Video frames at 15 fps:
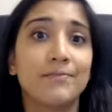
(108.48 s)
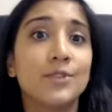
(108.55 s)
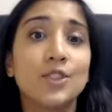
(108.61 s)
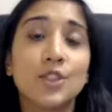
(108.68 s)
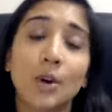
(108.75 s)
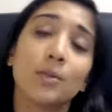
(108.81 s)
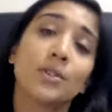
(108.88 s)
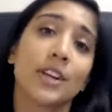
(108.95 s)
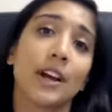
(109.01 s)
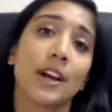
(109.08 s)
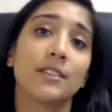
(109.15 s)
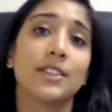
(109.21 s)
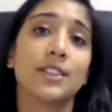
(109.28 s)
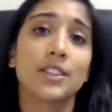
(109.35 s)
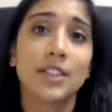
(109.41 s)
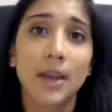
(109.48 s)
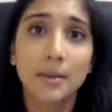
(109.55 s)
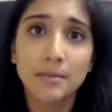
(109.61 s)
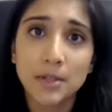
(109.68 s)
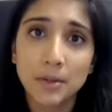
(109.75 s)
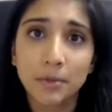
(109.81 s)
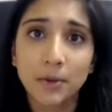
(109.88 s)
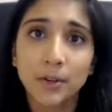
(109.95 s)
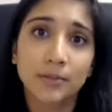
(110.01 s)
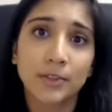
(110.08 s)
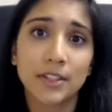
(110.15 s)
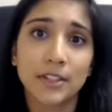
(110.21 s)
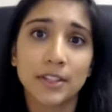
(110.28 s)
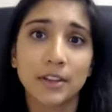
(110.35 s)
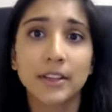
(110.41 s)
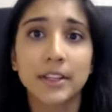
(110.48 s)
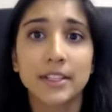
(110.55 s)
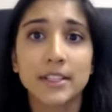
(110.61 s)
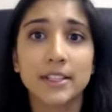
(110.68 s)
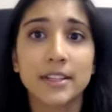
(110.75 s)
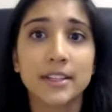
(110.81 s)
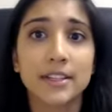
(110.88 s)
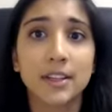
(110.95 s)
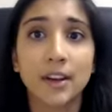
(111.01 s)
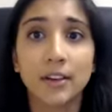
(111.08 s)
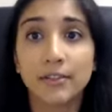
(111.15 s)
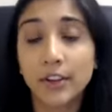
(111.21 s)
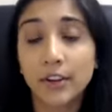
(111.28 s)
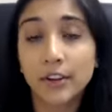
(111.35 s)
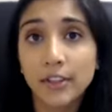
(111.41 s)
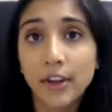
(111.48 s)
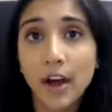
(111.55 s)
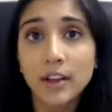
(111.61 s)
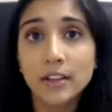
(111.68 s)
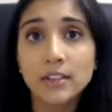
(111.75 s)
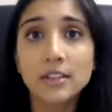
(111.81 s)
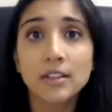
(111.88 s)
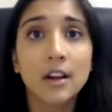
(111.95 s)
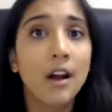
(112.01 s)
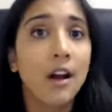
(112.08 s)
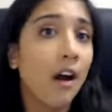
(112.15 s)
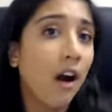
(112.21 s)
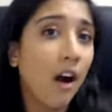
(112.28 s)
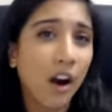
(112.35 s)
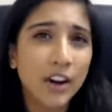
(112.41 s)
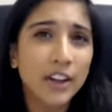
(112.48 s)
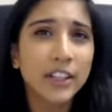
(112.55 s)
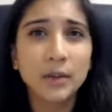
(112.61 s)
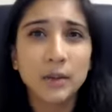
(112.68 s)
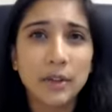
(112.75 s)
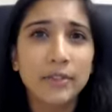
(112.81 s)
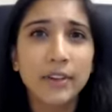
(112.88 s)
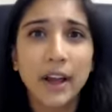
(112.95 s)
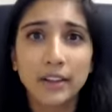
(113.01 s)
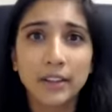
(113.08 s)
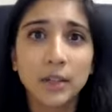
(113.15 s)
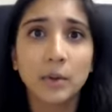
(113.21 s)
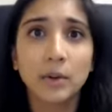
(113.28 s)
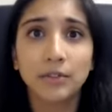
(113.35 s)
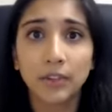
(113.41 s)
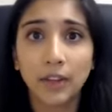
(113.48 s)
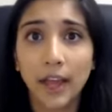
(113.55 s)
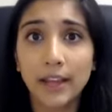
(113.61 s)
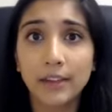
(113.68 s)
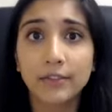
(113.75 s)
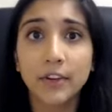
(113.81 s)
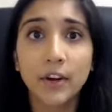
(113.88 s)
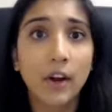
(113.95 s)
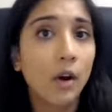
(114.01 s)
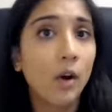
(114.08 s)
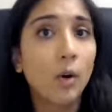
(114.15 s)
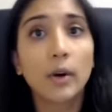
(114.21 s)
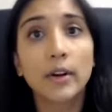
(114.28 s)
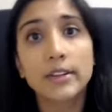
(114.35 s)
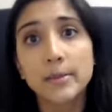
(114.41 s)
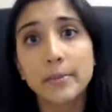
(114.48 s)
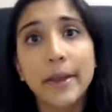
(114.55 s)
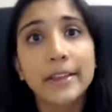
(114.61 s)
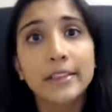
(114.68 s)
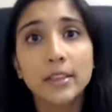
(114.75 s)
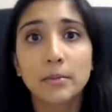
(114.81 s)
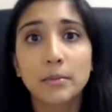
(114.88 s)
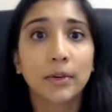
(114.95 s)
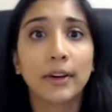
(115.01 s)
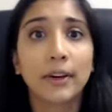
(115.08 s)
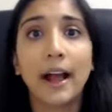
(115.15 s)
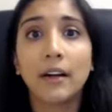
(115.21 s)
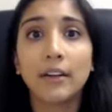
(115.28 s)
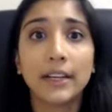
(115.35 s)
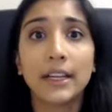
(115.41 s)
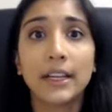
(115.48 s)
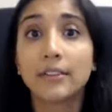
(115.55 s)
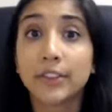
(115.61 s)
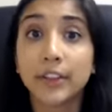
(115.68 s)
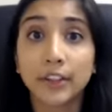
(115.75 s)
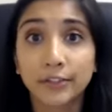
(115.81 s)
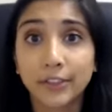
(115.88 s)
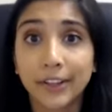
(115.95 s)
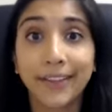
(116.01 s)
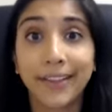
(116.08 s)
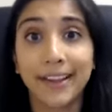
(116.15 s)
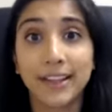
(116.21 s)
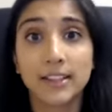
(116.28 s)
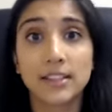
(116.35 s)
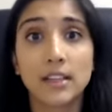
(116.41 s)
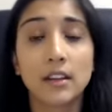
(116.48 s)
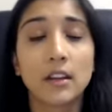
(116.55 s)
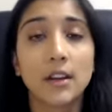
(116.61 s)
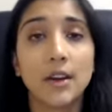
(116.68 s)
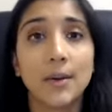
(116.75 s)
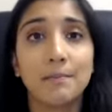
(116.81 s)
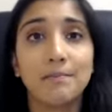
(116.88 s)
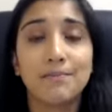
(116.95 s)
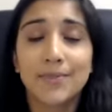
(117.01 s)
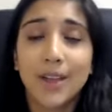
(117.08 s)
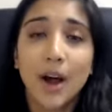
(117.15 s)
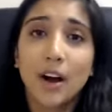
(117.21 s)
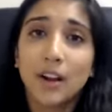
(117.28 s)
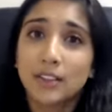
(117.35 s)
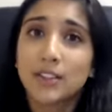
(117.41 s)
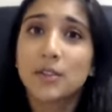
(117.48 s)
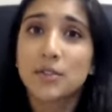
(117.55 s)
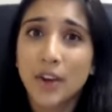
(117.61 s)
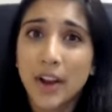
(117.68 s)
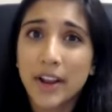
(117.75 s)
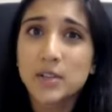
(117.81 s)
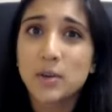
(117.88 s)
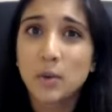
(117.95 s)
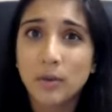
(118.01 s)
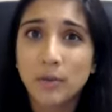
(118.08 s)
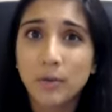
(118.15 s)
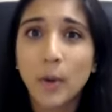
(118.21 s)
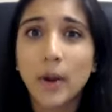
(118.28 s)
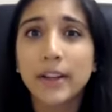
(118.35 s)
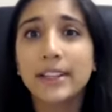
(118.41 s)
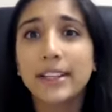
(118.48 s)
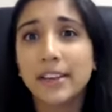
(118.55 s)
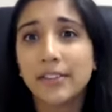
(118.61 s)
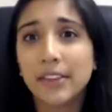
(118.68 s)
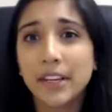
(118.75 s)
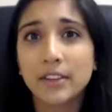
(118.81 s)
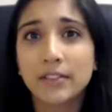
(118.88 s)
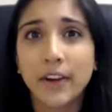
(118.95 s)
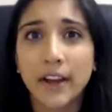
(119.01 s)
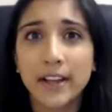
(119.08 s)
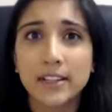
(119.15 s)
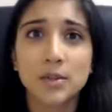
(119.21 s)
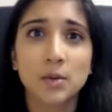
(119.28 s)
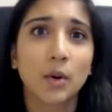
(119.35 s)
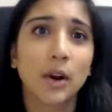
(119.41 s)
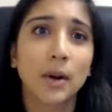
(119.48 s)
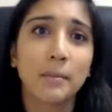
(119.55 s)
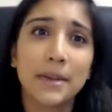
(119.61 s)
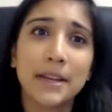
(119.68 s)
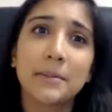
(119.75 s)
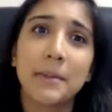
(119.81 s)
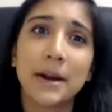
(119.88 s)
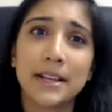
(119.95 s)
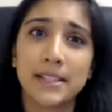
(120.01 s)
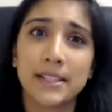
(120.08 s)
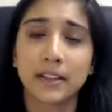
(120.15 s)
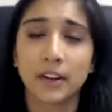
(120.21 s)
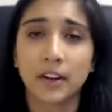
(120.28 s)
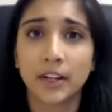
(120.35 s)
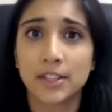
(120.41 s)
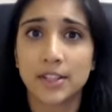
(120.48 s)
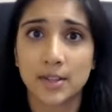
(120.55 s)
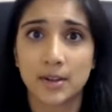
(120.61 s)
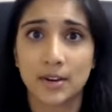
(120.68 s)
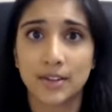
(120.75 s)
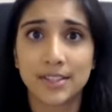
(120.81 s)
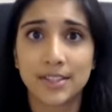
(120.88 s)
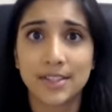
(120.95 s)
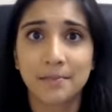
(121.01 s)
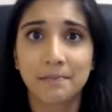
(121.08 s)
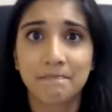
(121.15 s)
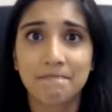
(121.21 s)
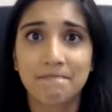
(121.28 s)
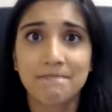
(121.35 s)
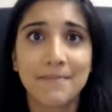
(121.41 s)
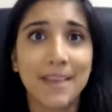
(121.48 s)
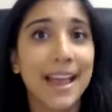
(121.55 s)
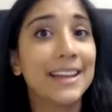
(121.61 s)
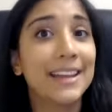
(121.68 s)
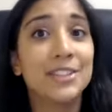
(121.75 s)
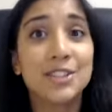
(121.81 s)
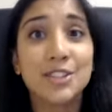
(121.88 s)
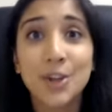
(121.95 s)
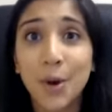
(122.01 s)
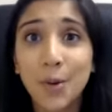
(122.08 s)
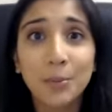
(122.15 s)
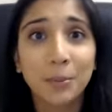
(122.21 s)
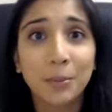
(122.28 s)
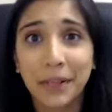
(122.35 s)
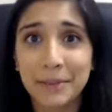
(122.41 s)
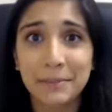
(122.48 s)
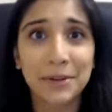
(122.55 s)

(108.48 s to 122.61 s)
Don't challenge them to prove the seriousness of their thoughts. Argue the value of life or debate the morality of their feelings. Also try to avoid giving advice or minimizing their concerns. And don't blame